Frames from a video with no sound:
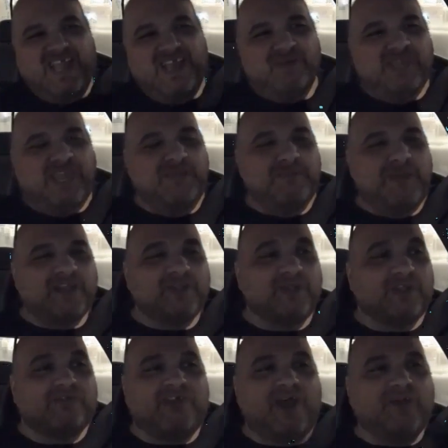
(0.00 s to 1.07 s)
And we came back. So
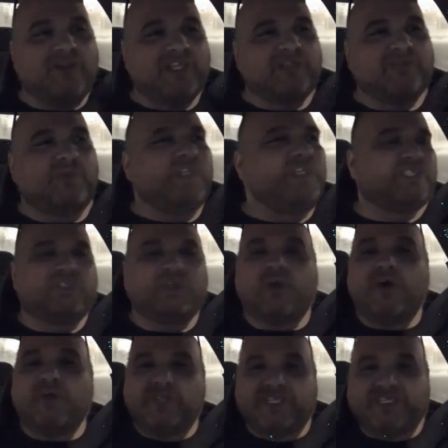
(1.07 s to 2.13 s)
the crowd thinks we just took
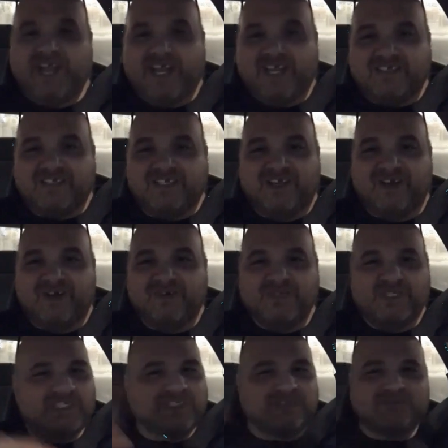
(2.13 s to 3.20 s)
off with these guys. You know, we
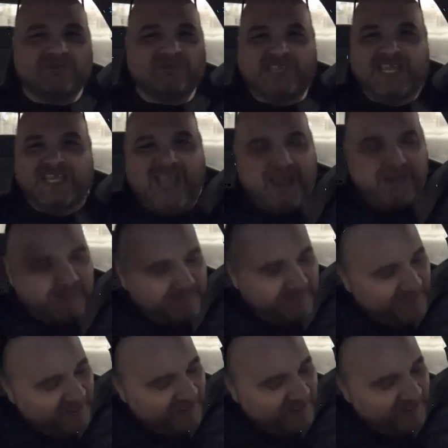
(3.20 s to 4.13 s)
just kidnapped them.